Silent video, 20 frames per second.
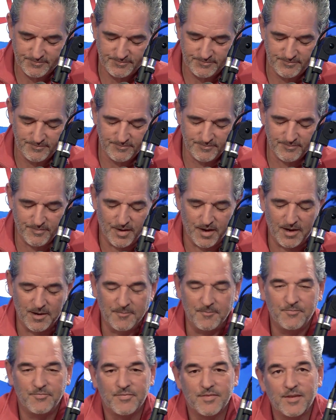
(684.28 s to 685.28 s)
but
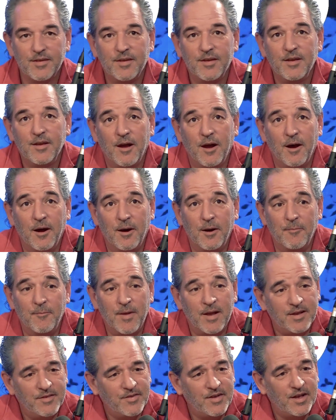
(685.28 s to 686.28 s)
um,
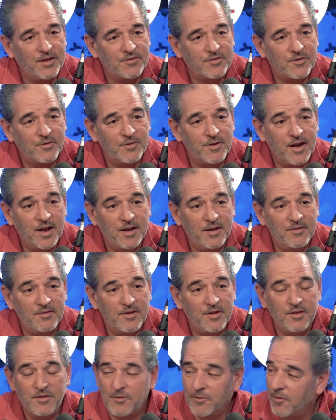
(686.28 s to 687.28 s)
anything else going on in
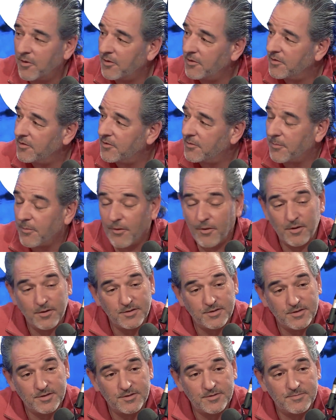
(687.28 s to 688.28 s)
the world of
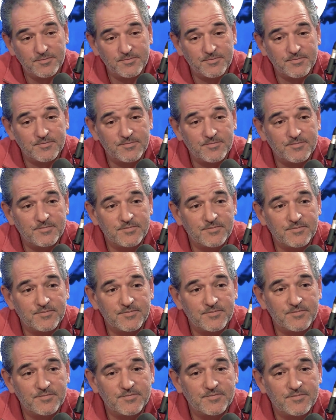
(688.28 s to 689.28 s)
sports? Um, I
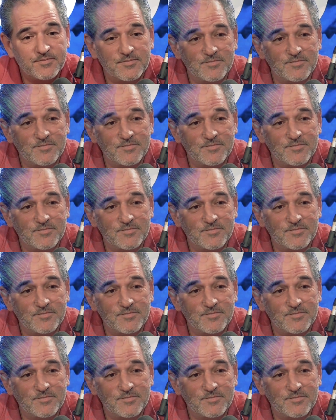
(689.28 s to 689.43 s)
don't think so. We're